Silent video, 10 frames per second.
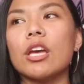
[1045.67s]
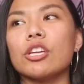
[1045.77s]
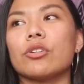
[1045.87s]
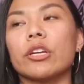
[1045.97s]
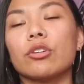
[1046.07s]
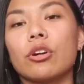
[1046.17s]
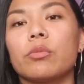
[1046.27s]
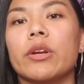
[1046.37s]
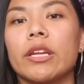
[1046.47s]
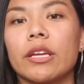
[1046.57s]
you're
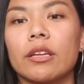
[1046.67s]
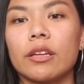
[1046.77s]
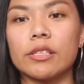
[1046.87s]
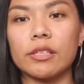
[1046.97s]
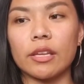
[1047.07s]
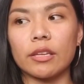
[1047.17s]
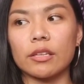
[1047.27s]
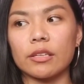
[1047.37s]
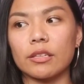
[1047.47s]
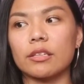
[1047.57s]
incorporating it. Is it
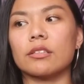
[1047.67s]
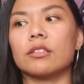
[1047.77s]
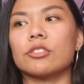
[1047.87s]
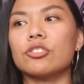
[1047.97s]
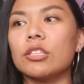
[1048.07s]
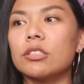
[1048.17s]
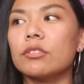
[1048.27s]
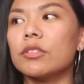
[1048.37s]
constructive?